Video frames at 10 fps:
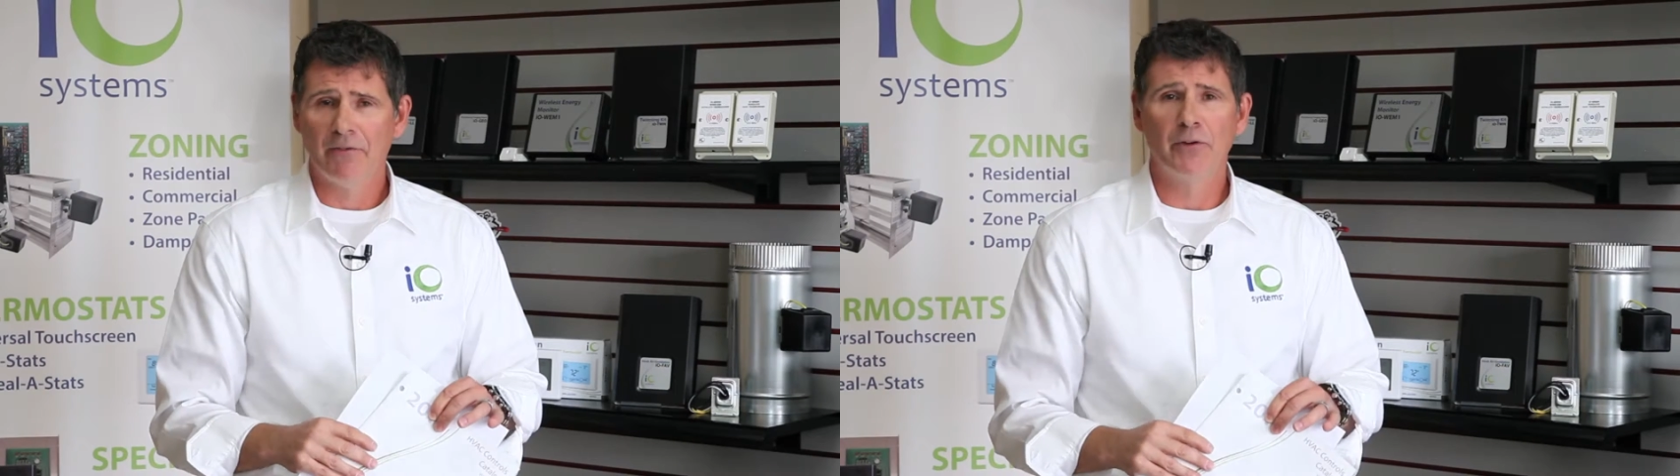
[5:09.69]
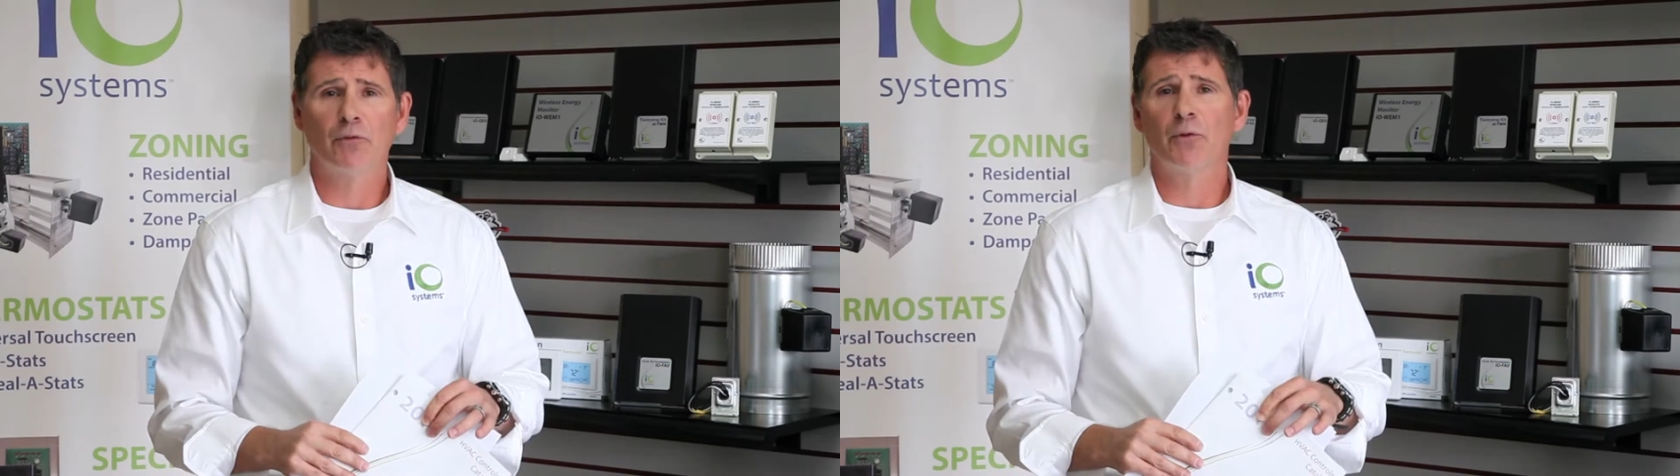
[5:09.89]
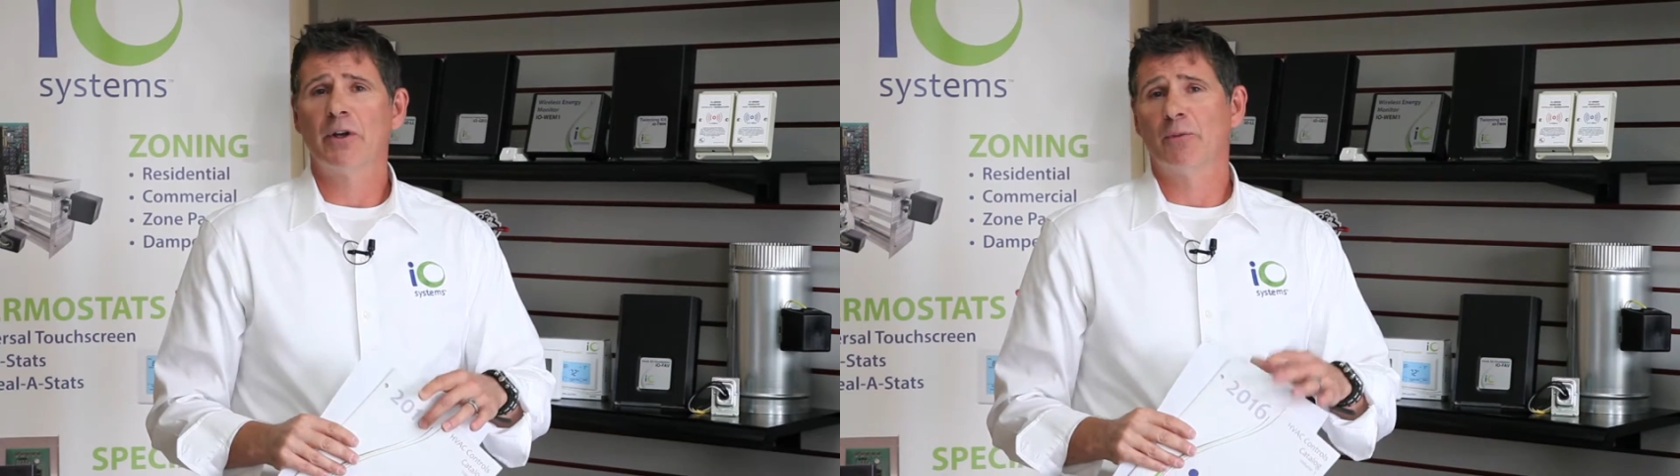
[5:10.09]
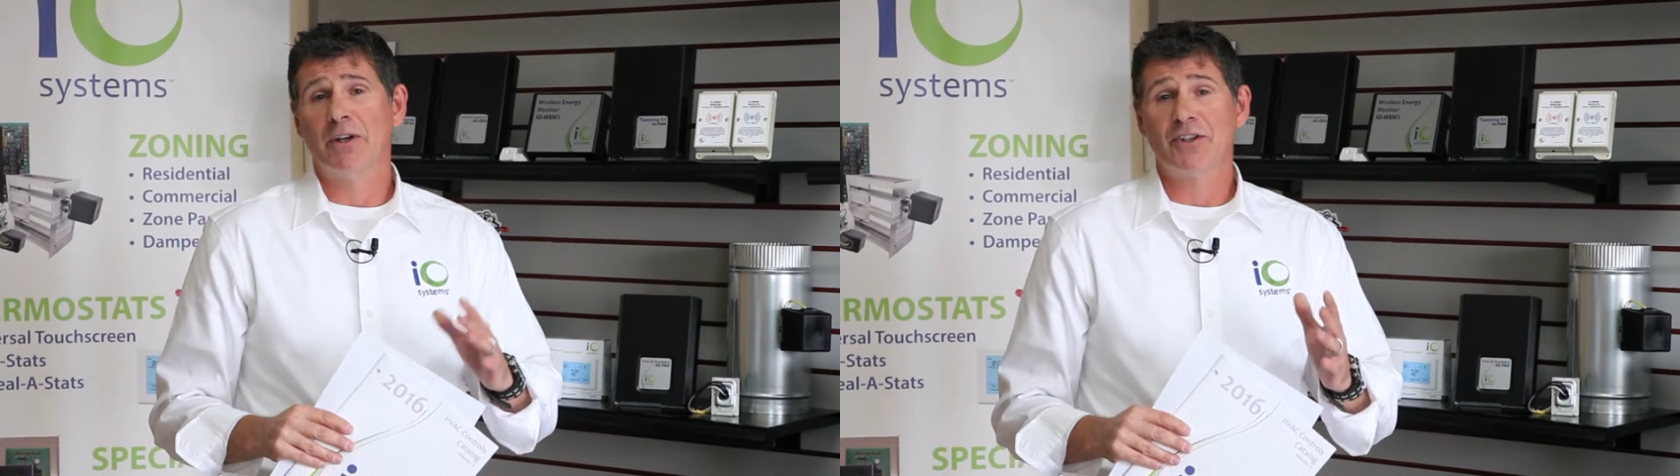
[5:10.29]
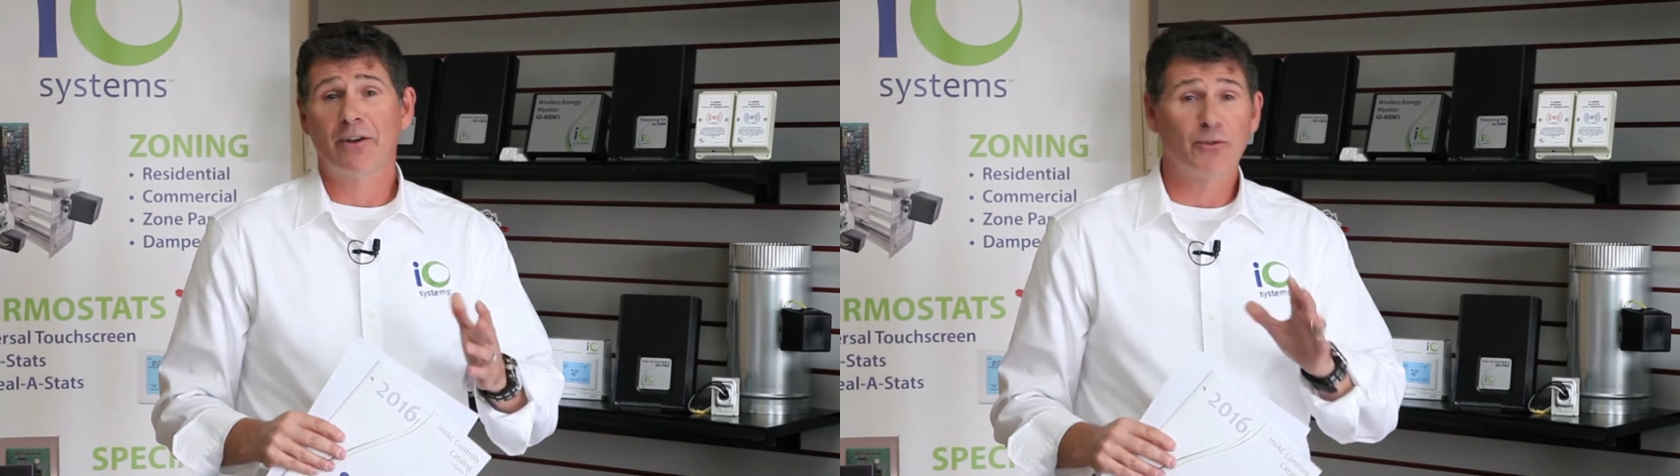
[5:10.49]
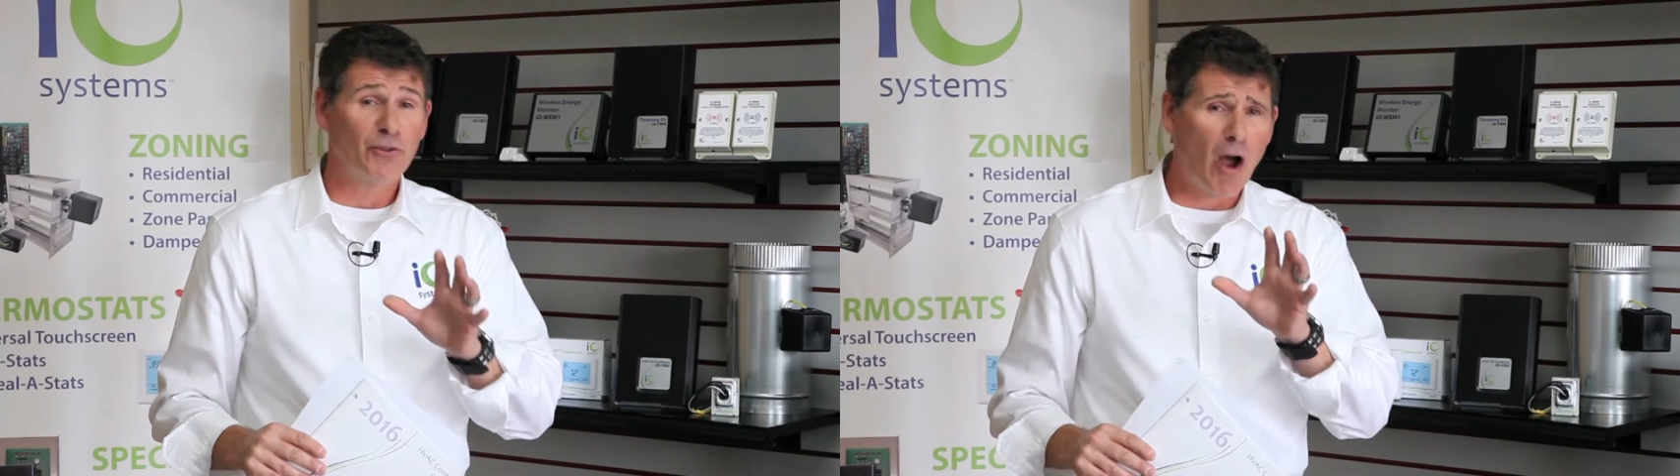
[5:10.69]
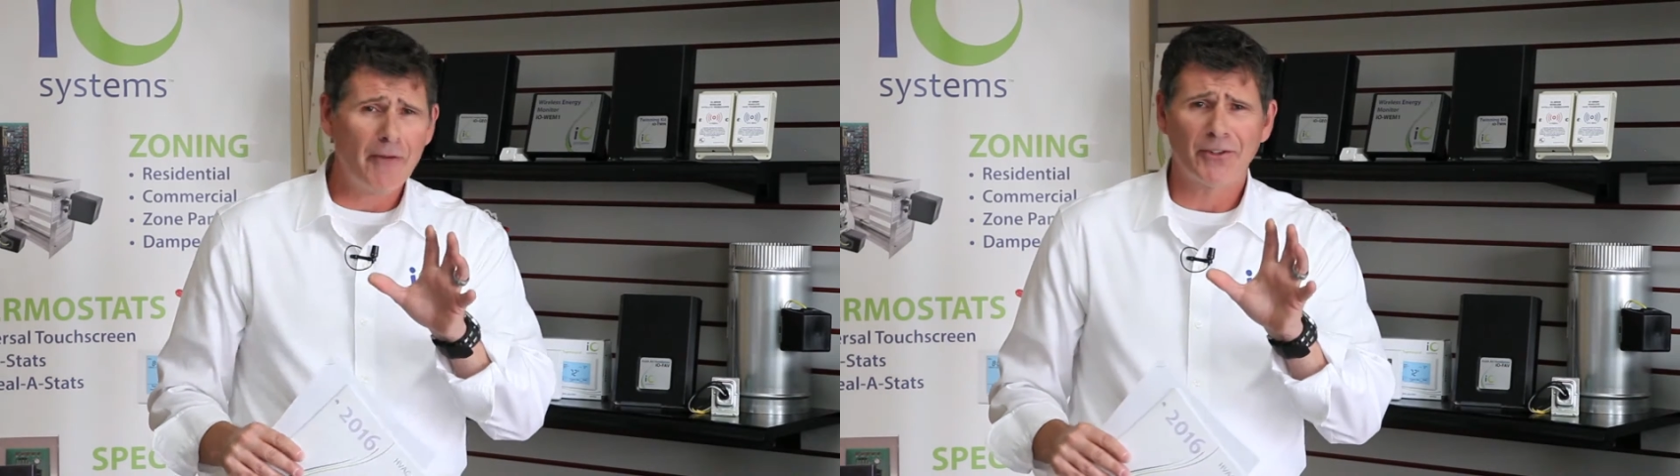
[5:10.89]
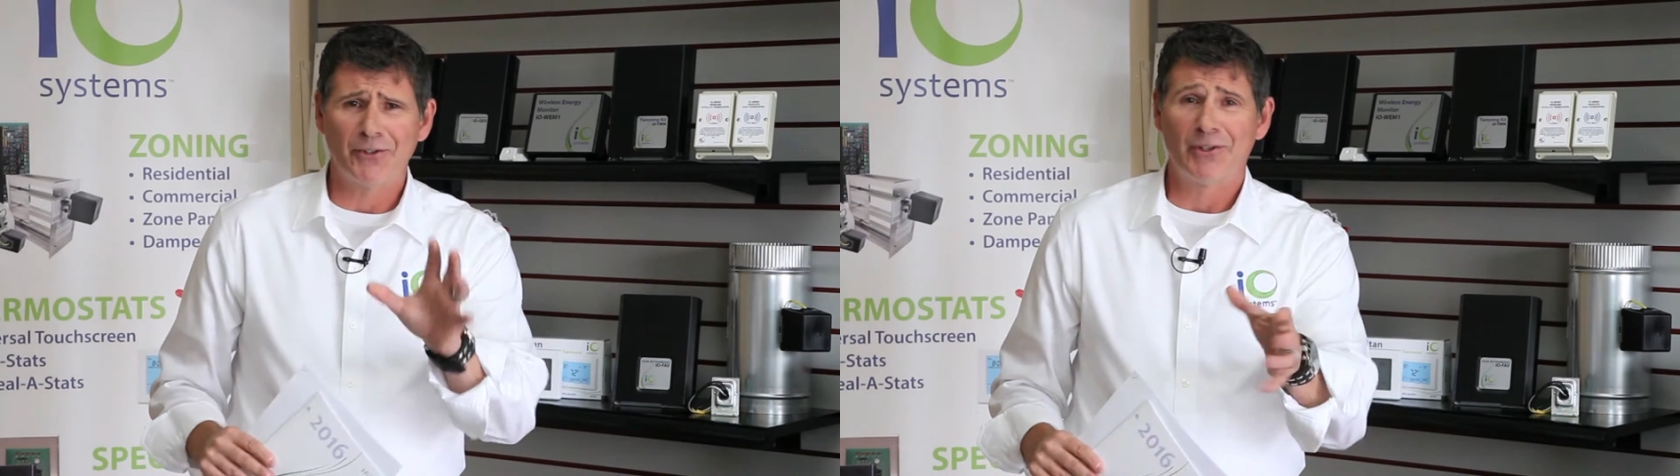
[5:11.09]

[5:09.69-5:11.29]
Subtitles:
Feel free to reach out to us. Obviously,